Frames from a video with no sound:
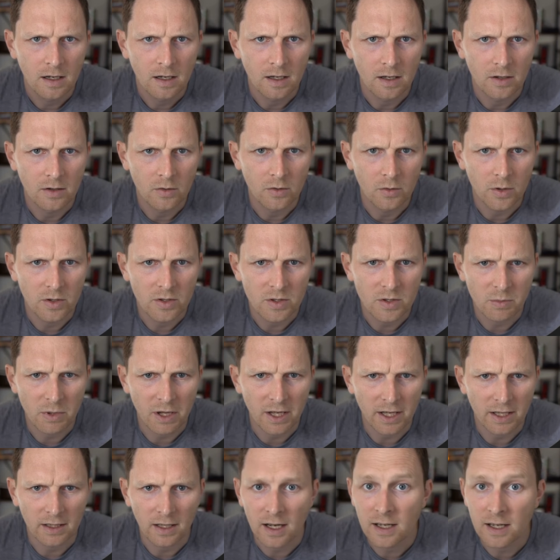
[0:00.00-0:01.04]
Oh, those
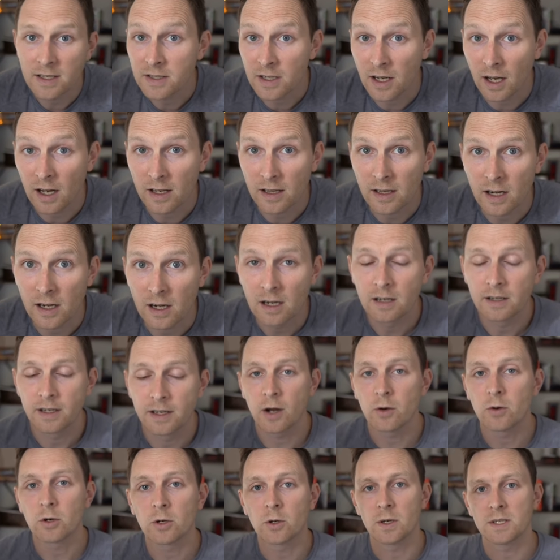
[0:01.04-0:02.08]
blank lines got in there. Now
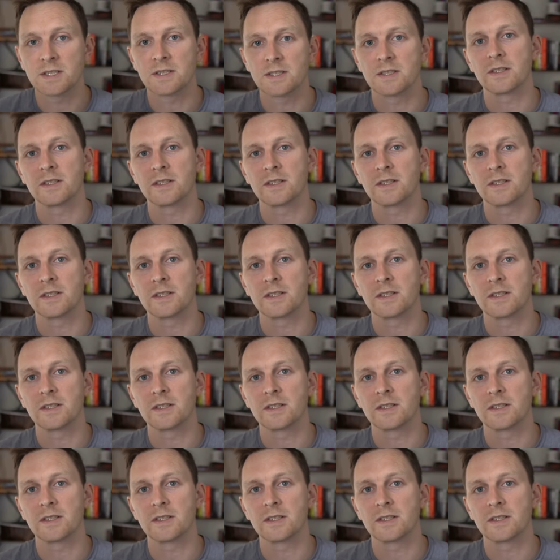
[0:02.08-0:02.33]
requests is